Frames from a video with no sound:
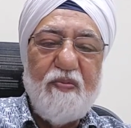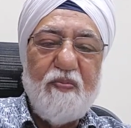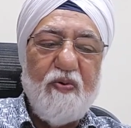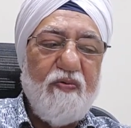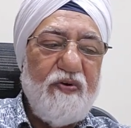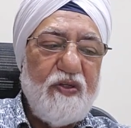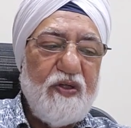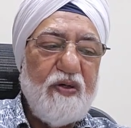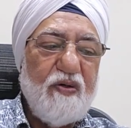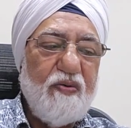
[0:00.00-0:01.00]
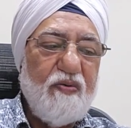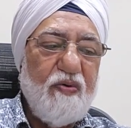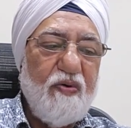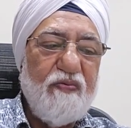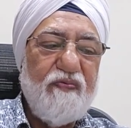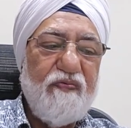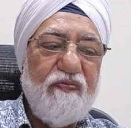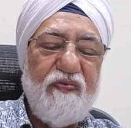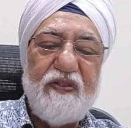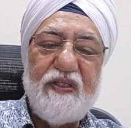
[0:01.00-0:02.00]
provision of
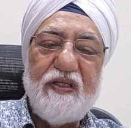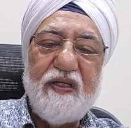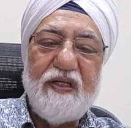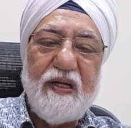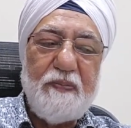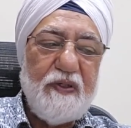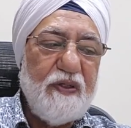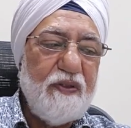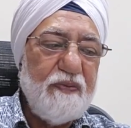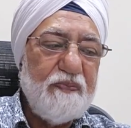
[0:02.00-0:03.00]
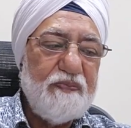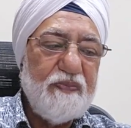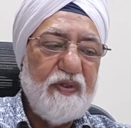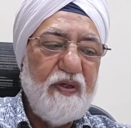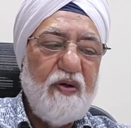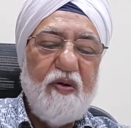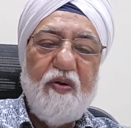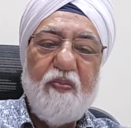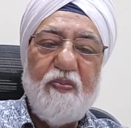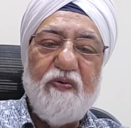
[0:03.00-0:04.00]
physical capital,
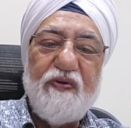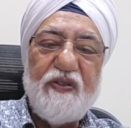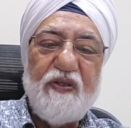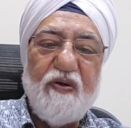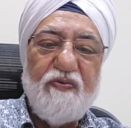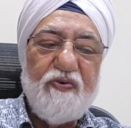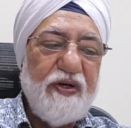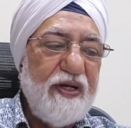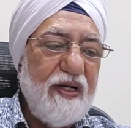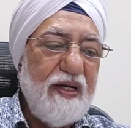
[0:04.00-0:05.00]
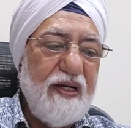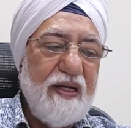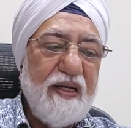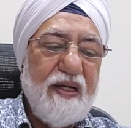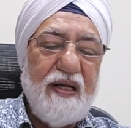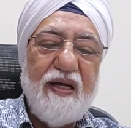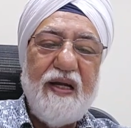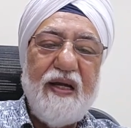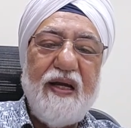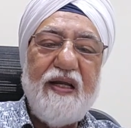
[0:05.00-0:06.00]
provision of training,
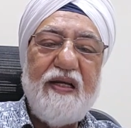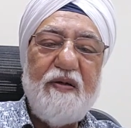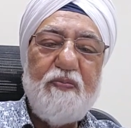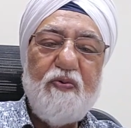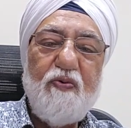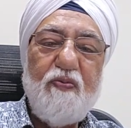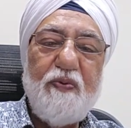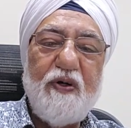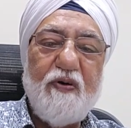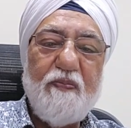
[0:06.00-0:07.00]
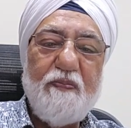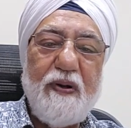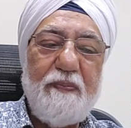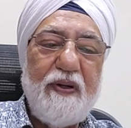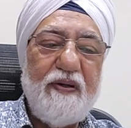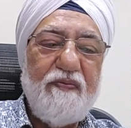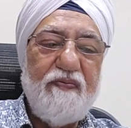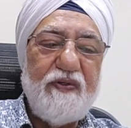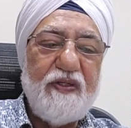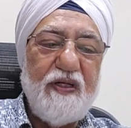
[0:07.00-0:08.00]
and improvement of public
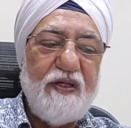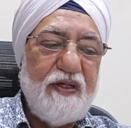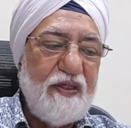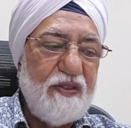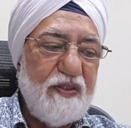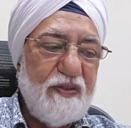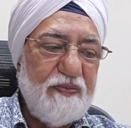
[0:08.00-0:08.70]
facilities.